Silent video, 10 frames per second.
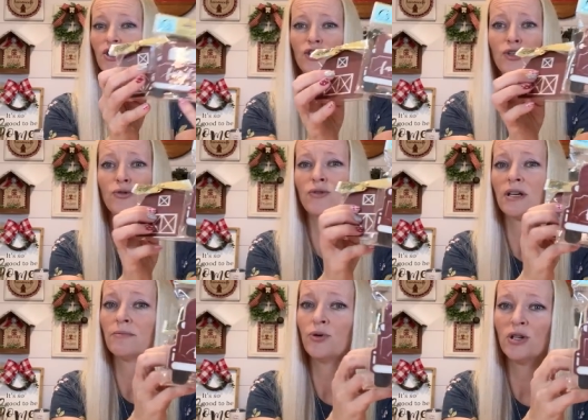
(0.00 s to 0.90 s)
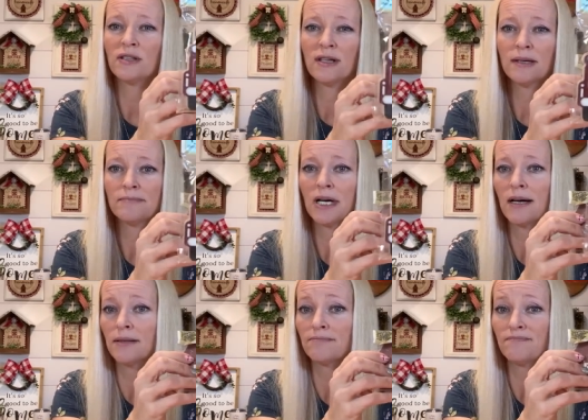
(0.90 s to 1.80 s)
You can put them,
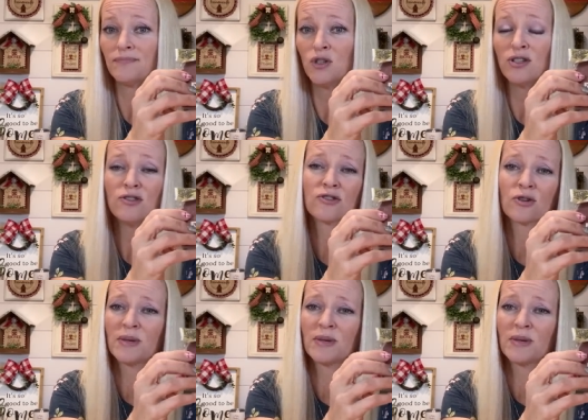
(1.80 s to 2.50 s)
um, you can do so